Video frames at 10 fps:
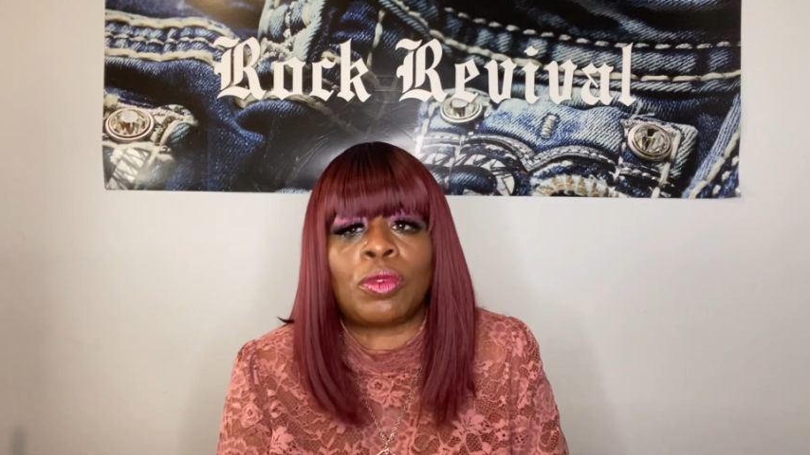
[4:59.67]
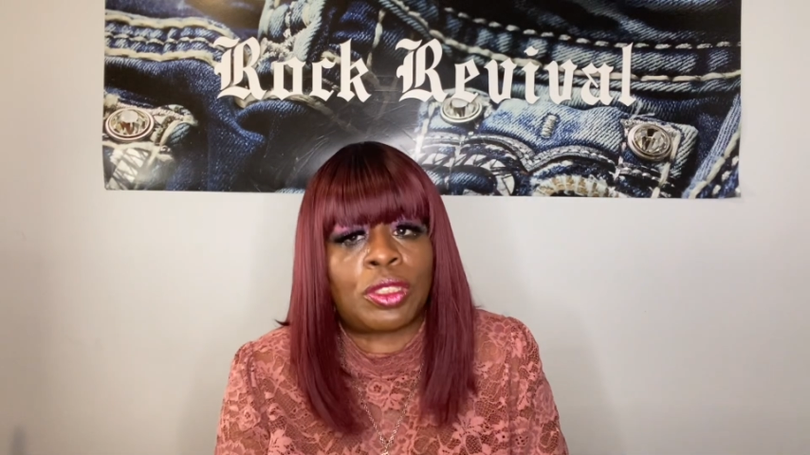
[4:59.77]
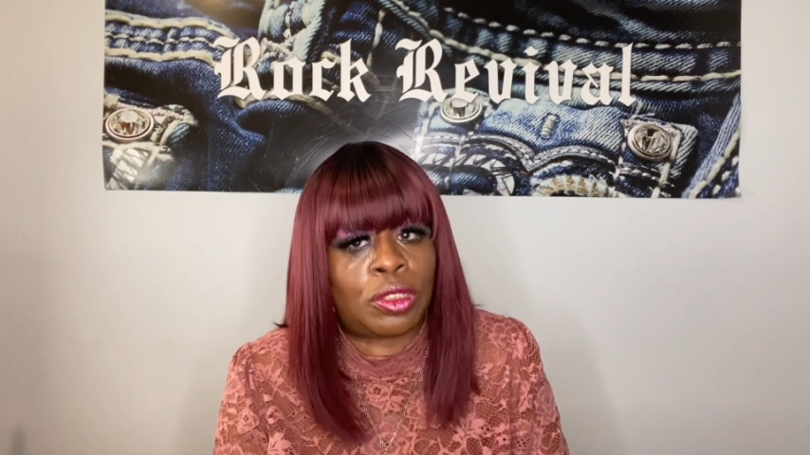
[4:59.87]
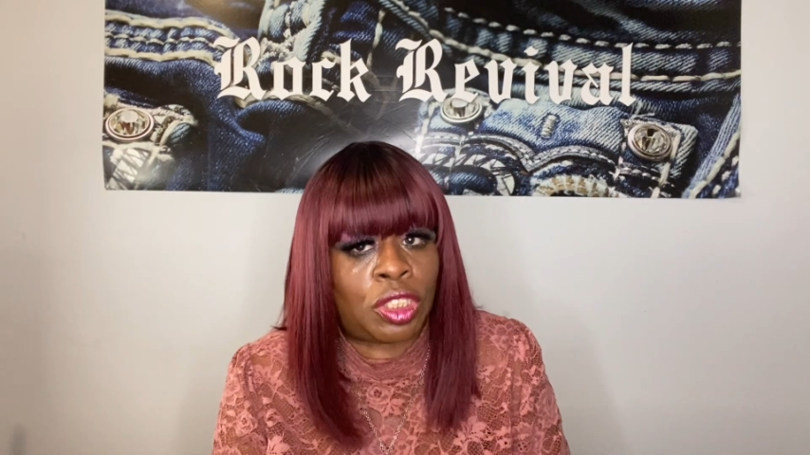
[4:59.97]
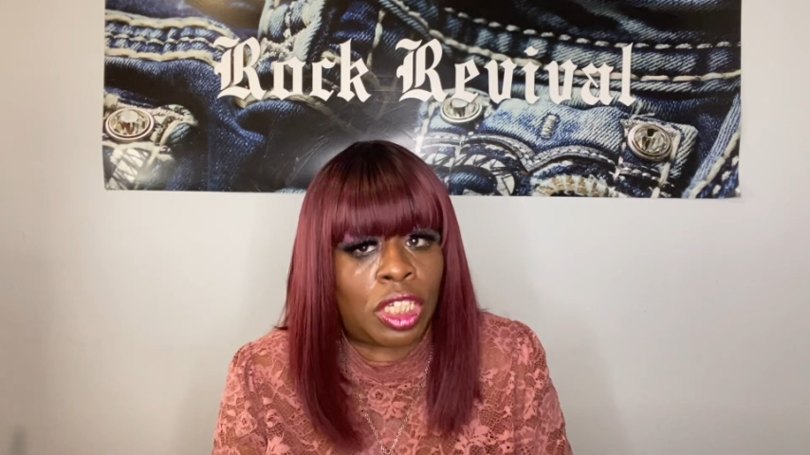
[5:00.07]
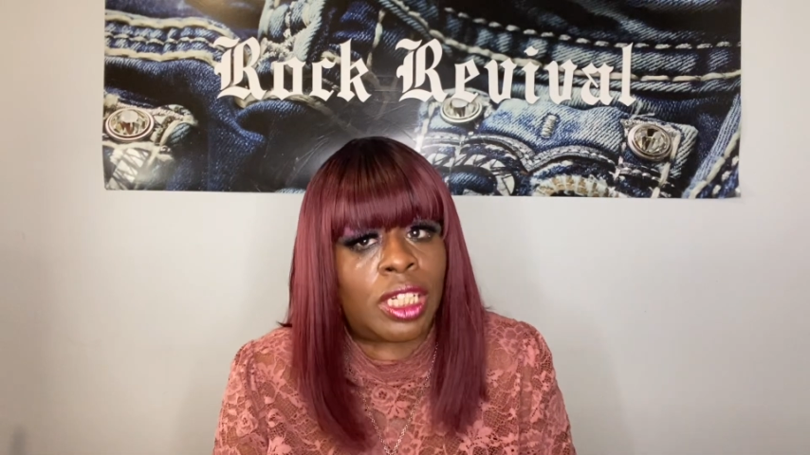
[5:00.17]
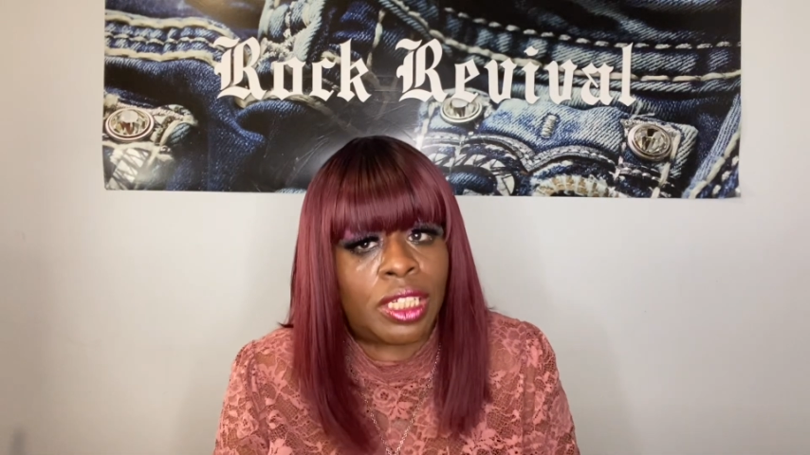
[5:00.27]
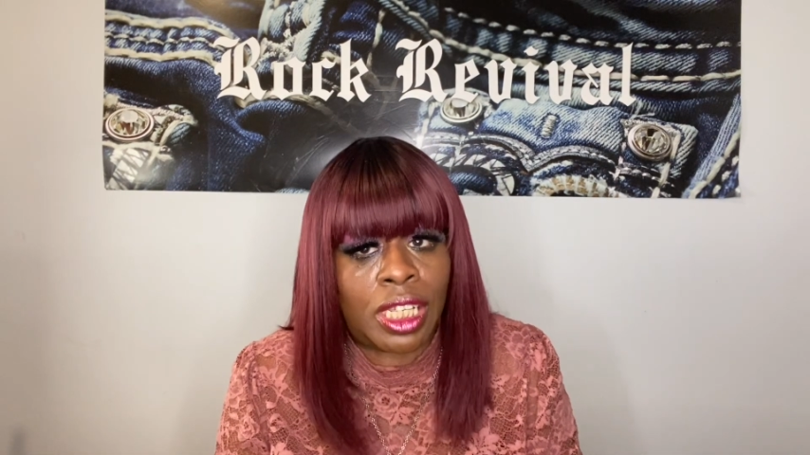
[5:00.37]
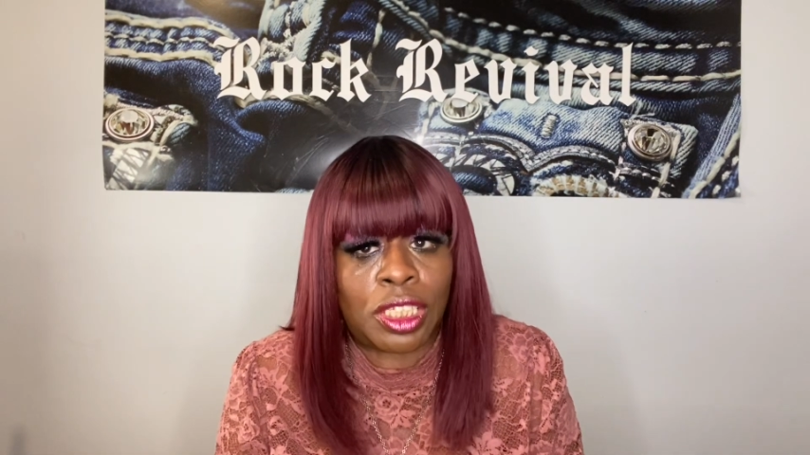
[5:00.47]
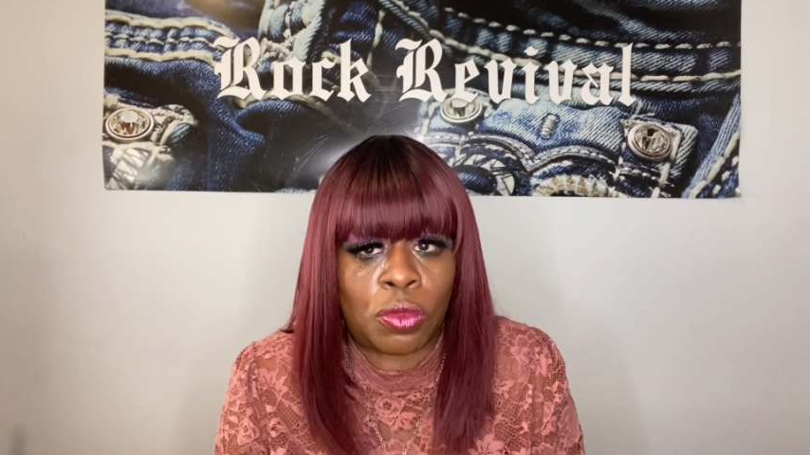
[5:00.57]
What you should have
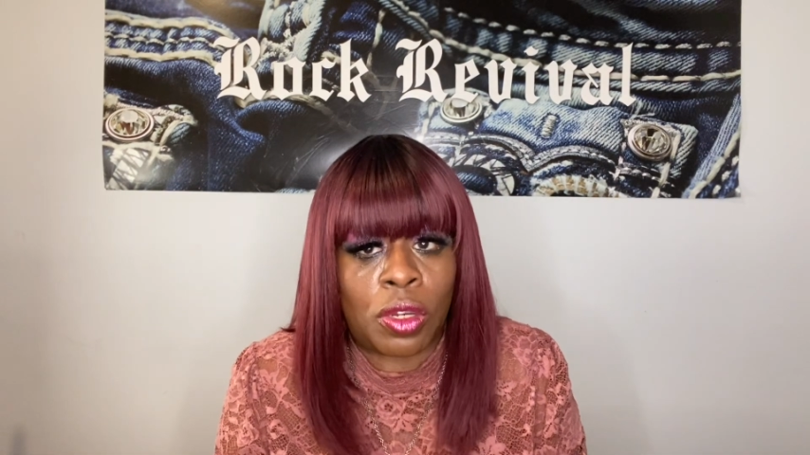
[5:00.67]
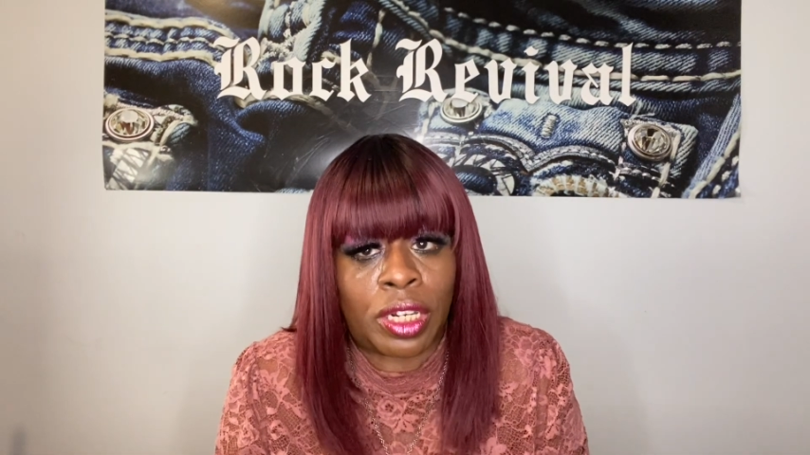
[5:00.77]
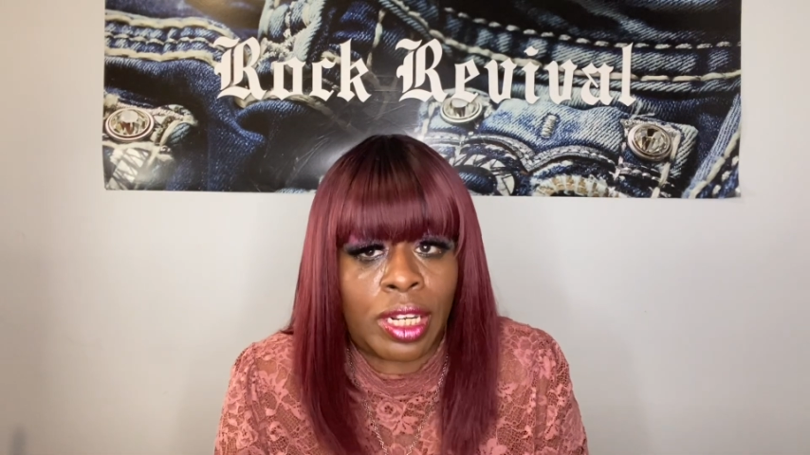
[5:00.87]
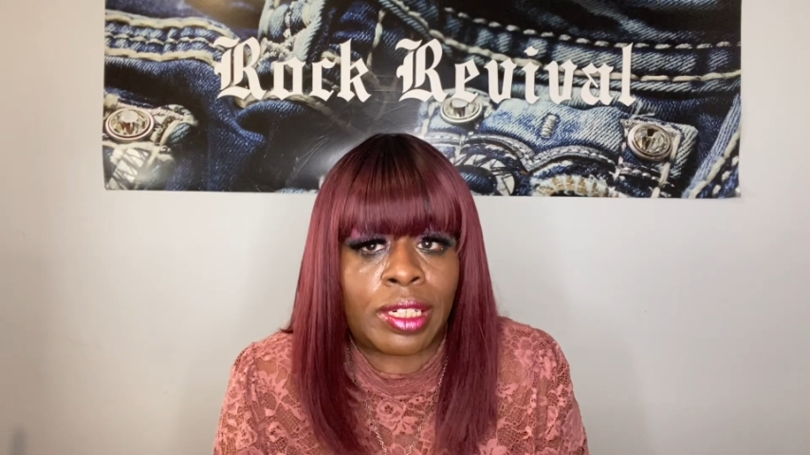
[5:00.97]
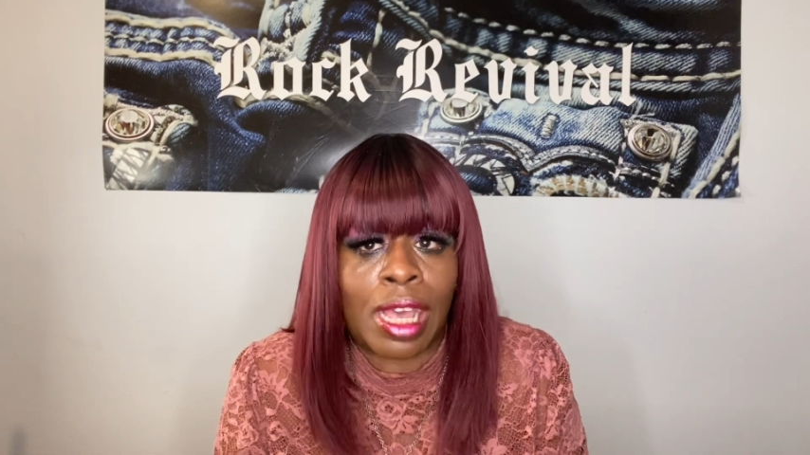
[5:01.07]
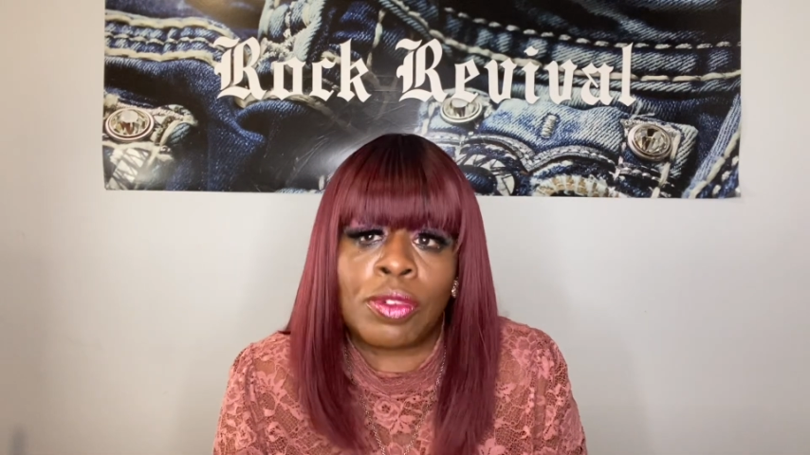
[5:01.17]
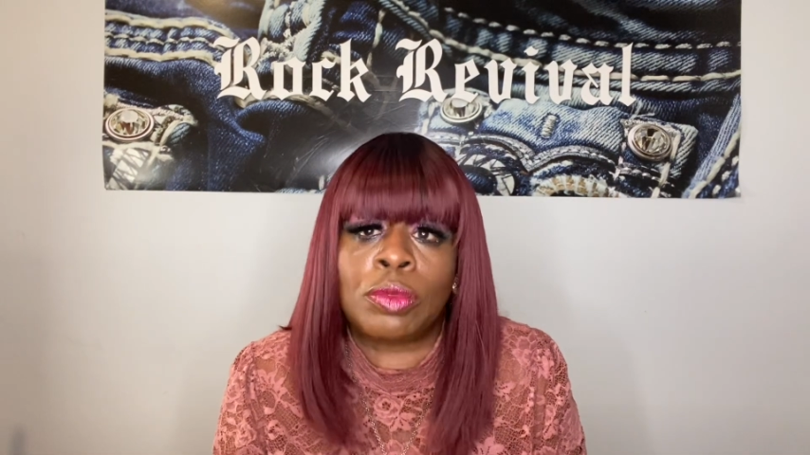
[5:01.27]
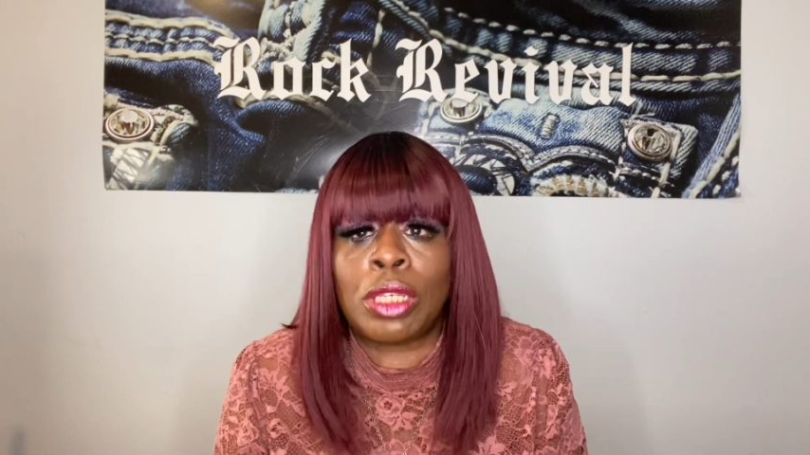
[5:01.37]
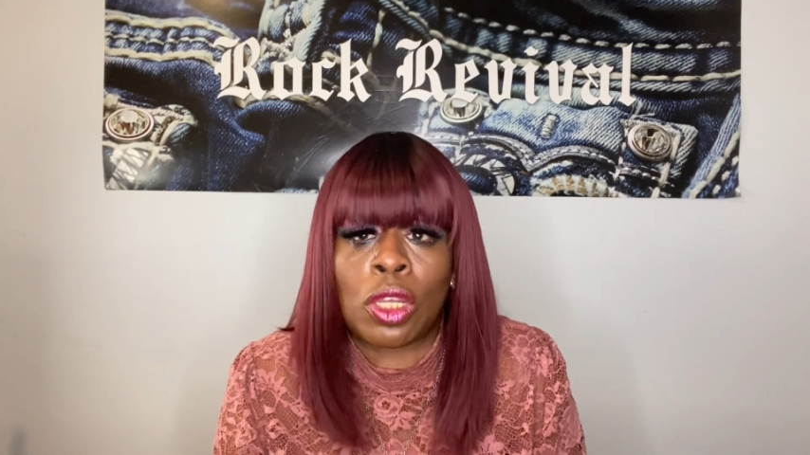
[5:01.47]
did, you wanted airtime was be